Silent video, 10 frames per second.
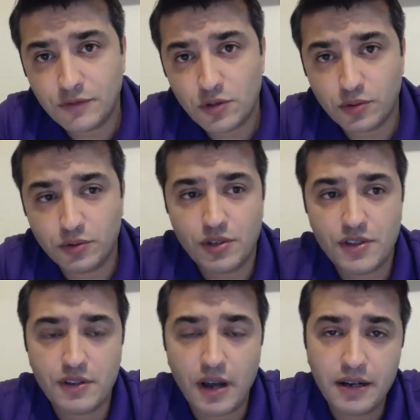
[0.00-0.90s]
Should you
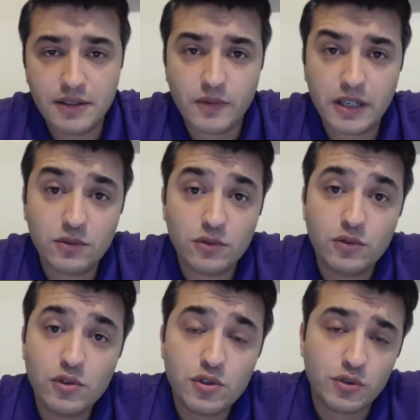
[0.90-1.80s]
start? What
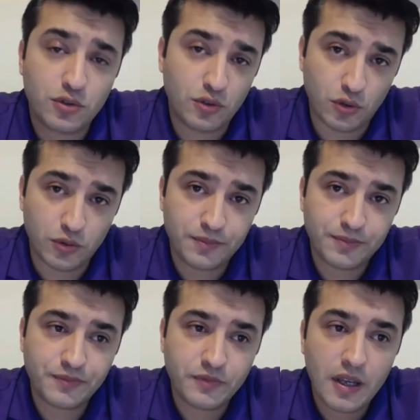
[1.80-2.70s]
you should do?
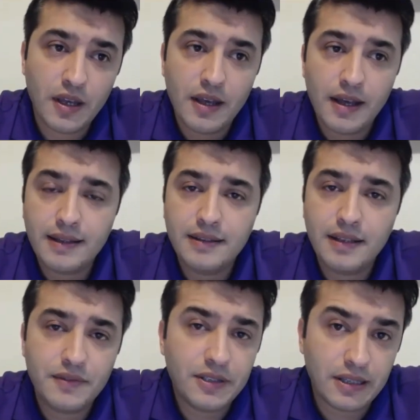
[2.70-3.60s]
And
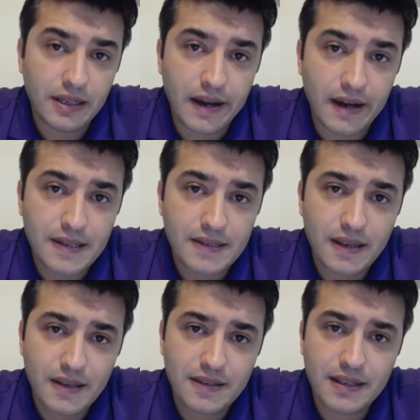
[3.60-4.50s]
definitely guys,
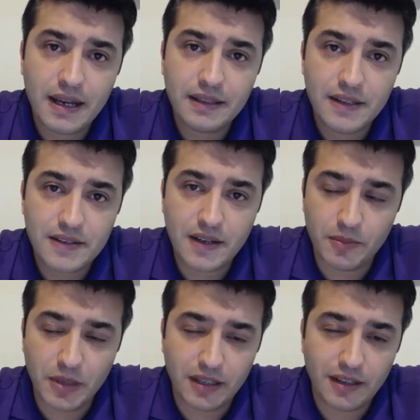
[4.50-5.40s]
SDN is
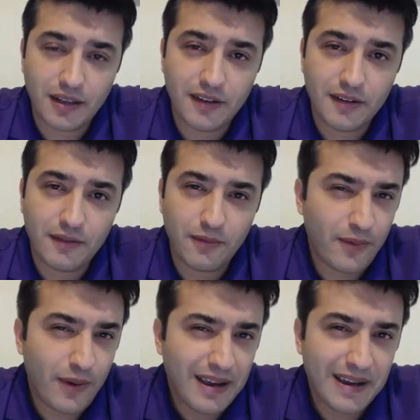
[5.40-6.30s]
coming.
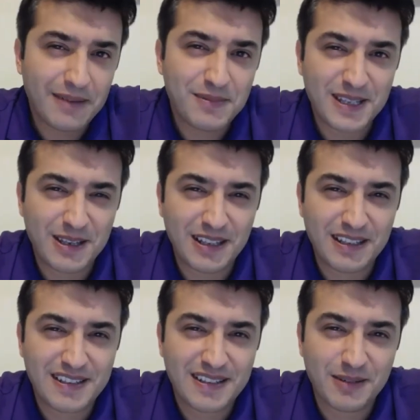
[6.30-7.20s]
Why I am saying
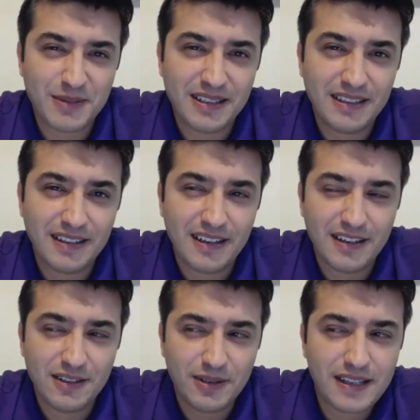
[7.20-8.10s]
is coming?
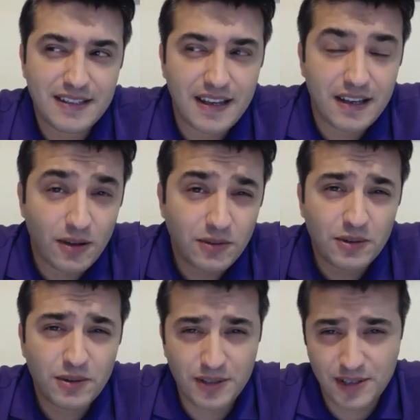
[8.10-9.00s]
You can say,
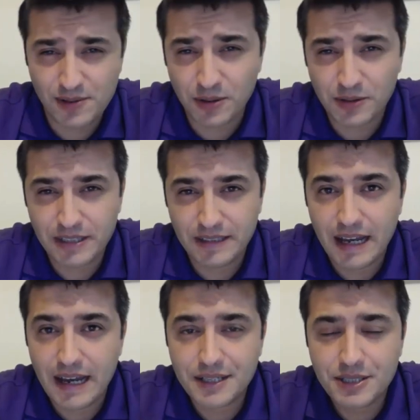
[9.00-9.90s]
no, it's already
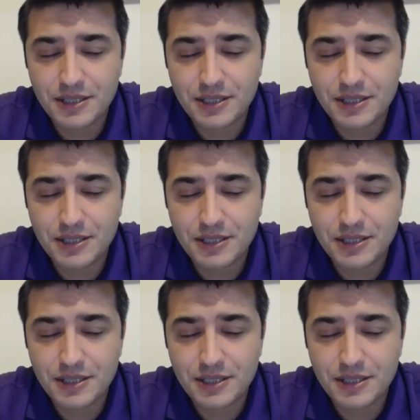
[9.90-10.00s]
there.